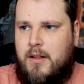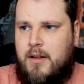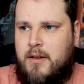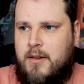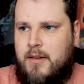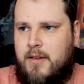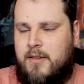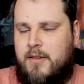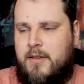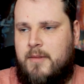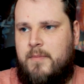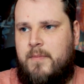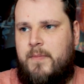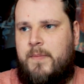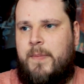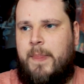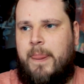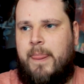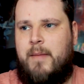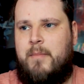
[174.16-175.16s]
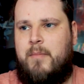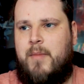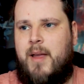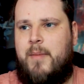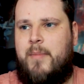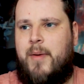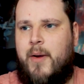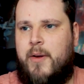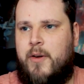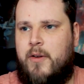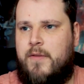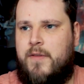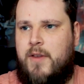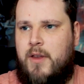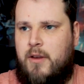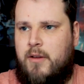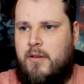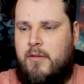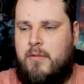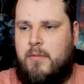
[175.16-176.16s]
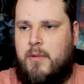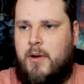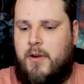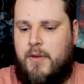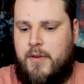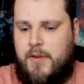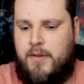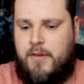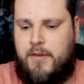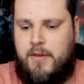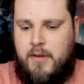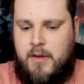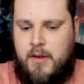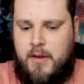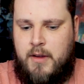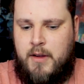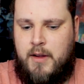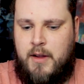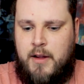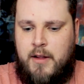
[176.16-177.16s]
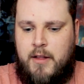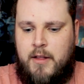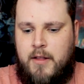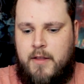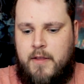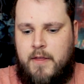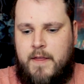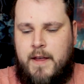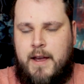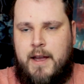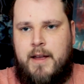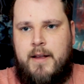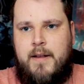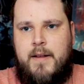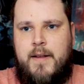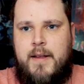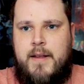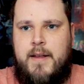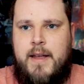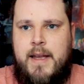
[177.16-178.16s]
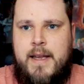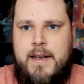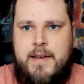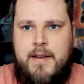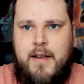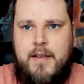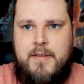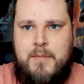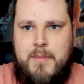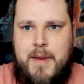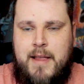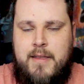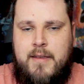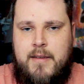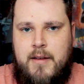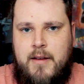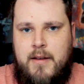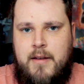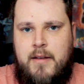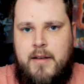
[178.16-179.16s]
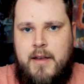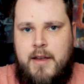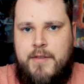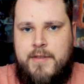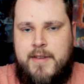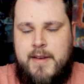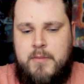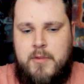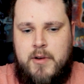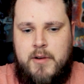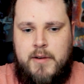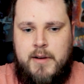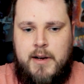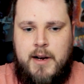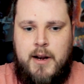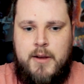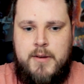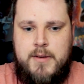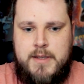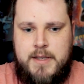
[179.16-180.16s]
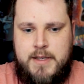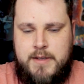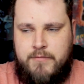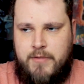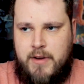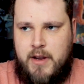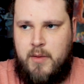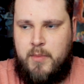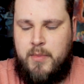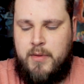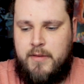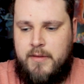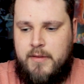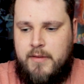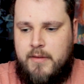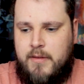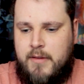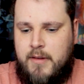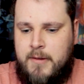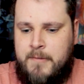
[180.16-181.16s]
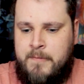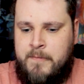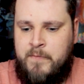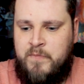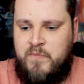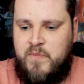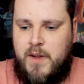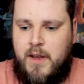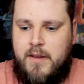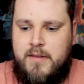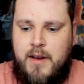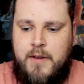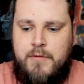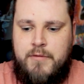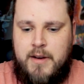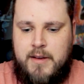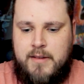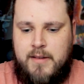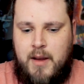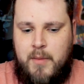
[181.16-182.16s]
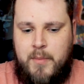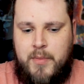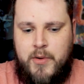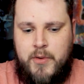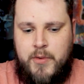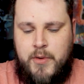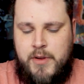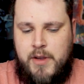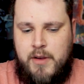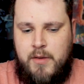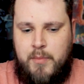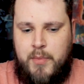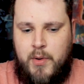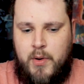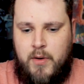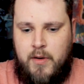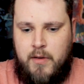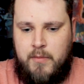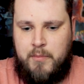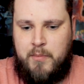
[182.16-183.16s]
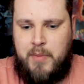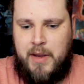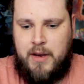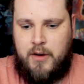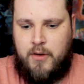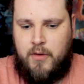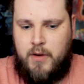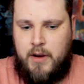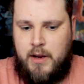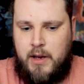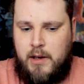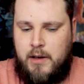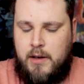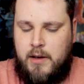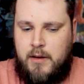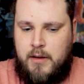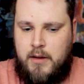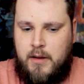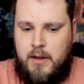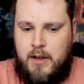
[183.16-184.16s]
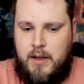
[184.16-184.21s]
Because my point of view was that it does matter if someone closes and reopens. So, for example, you bought Bitcoin